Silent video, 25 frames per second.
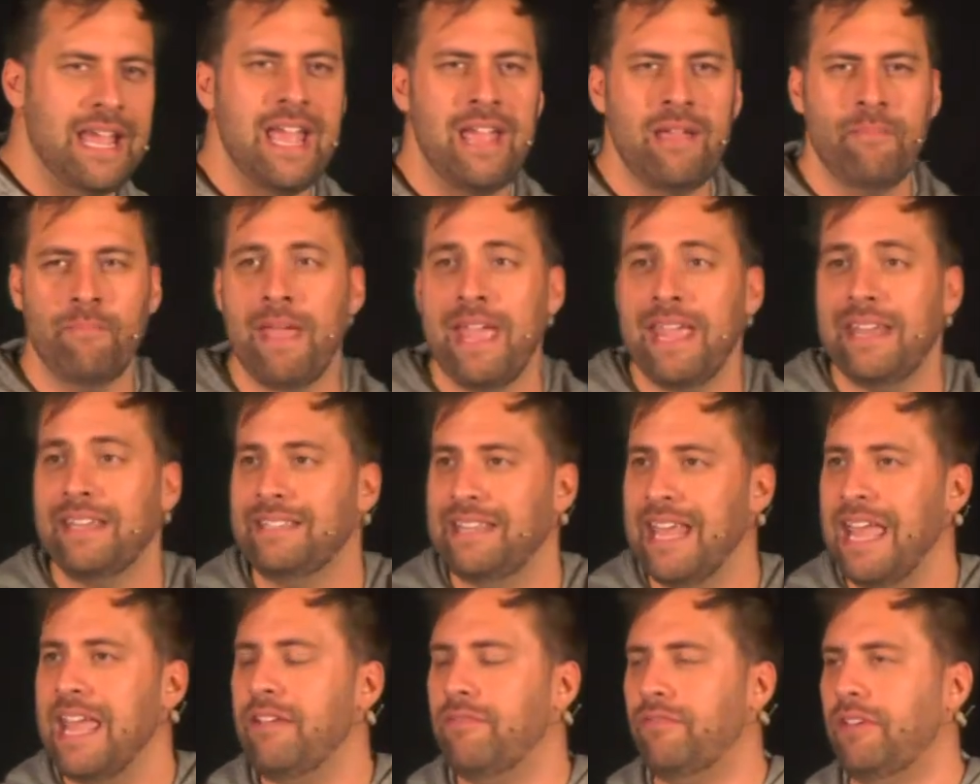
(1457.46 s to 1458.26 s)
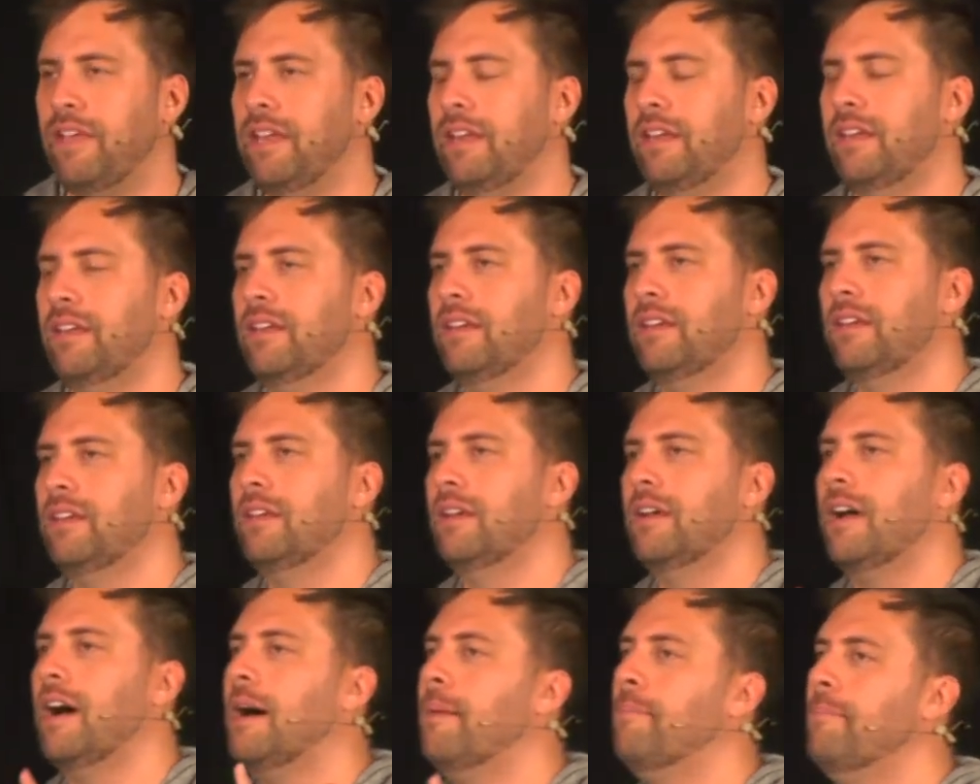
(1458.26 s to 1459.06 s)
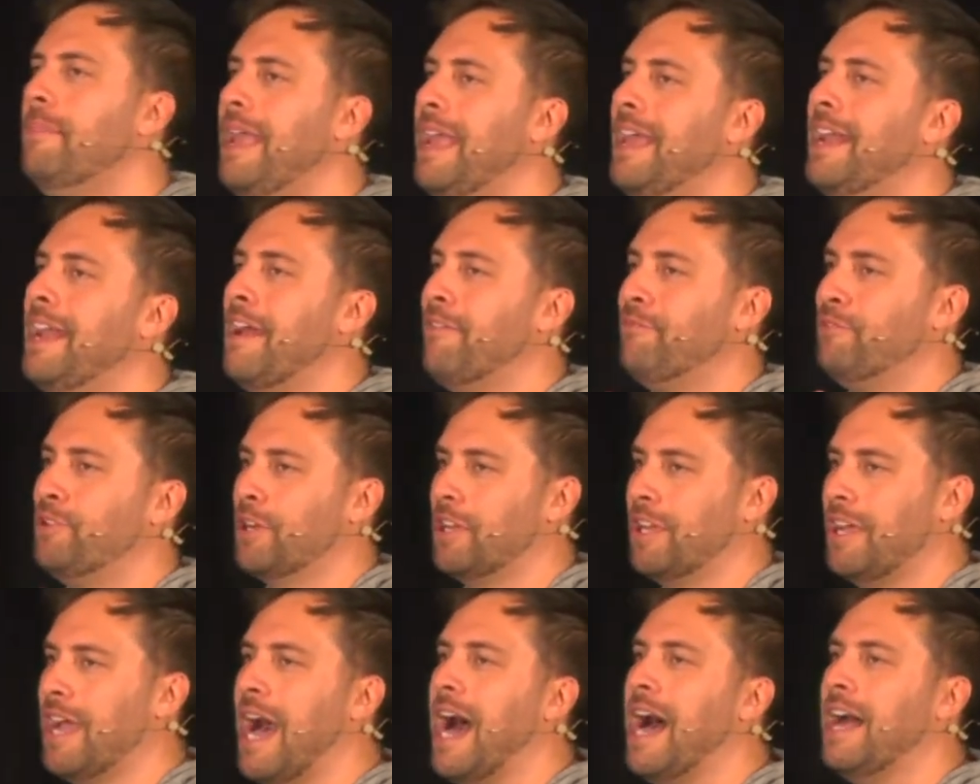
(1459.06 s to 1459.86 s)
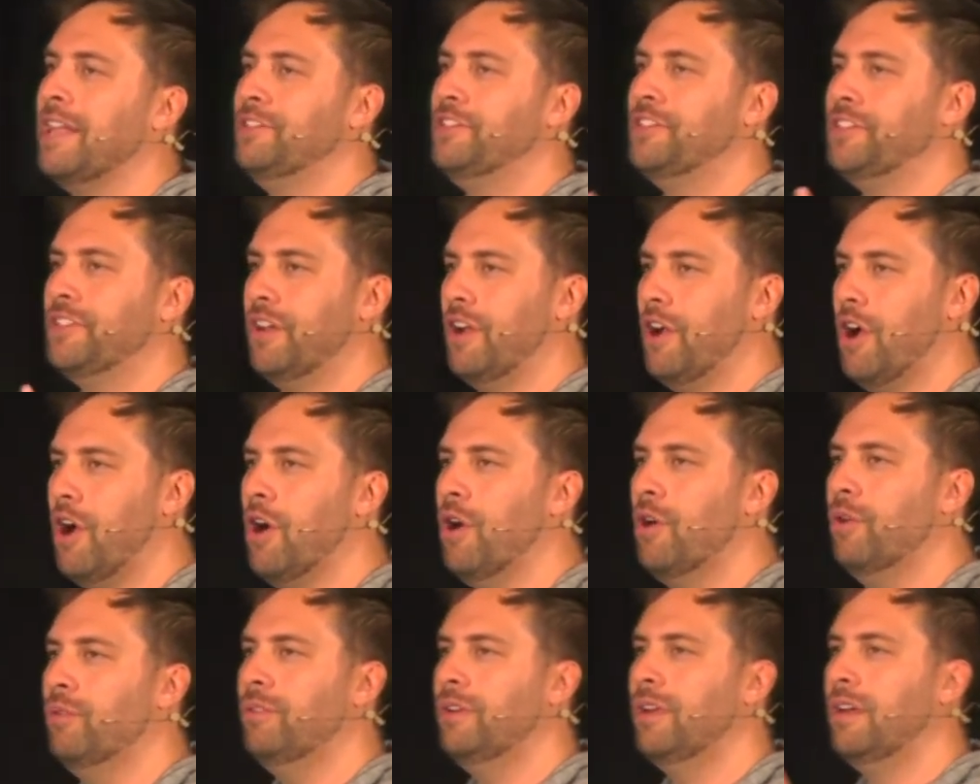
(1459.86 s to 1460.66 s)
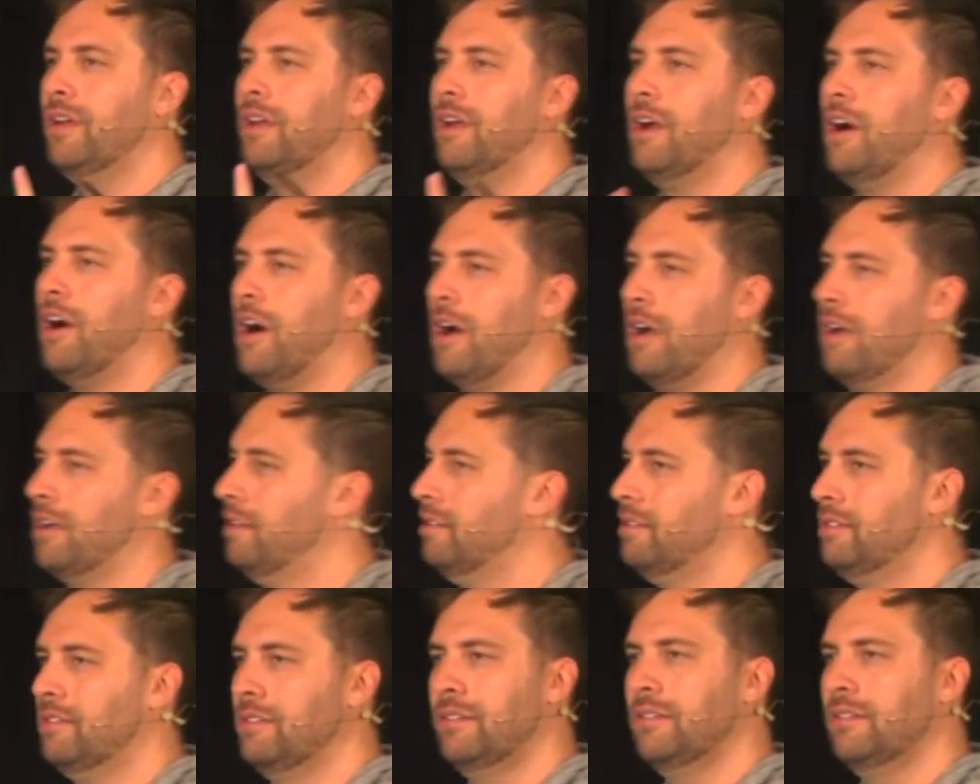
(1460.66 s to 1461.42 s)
made David a man after God's own heart.